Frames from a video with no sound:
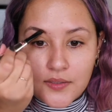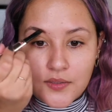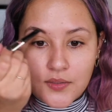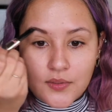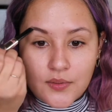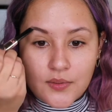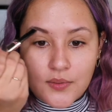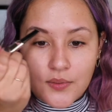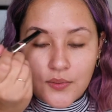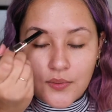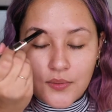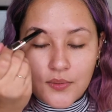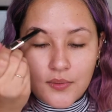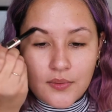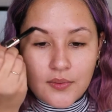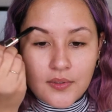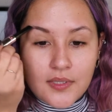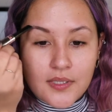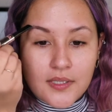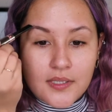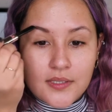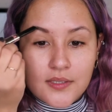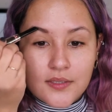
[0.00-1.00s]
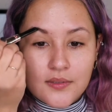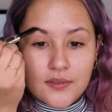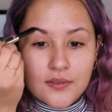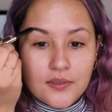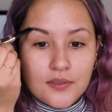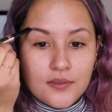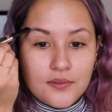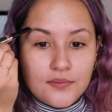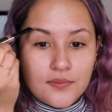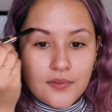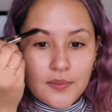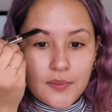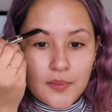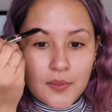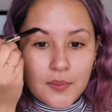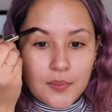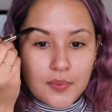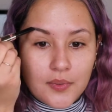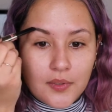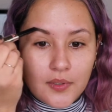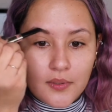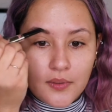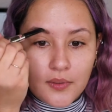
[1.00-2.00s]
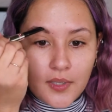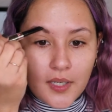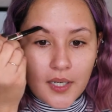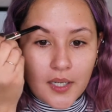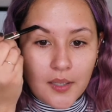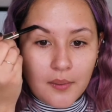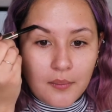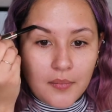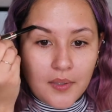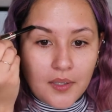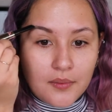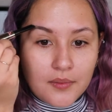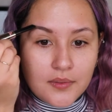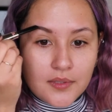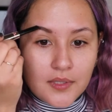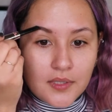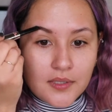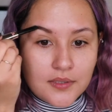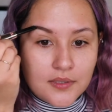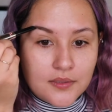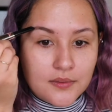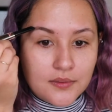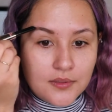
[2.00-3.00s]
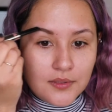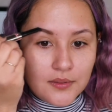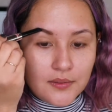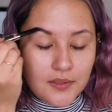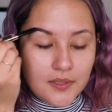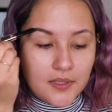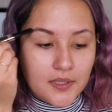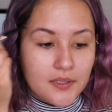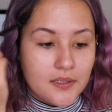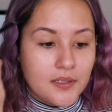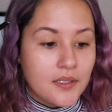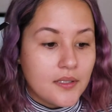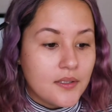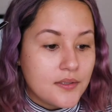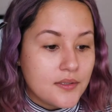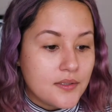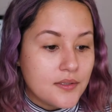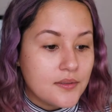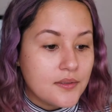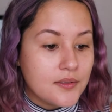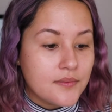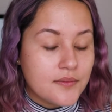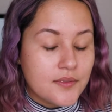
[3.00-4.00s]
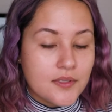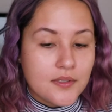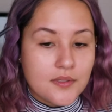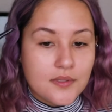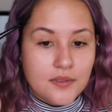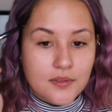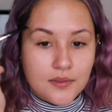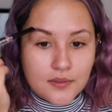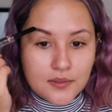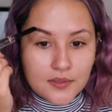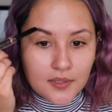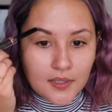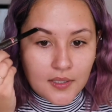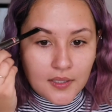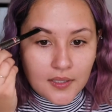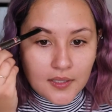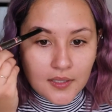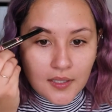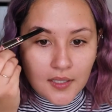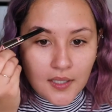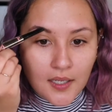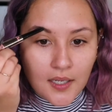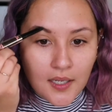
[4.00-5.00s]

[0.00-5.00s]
so this girl from the program that was also doing it, that also lived in Tucson,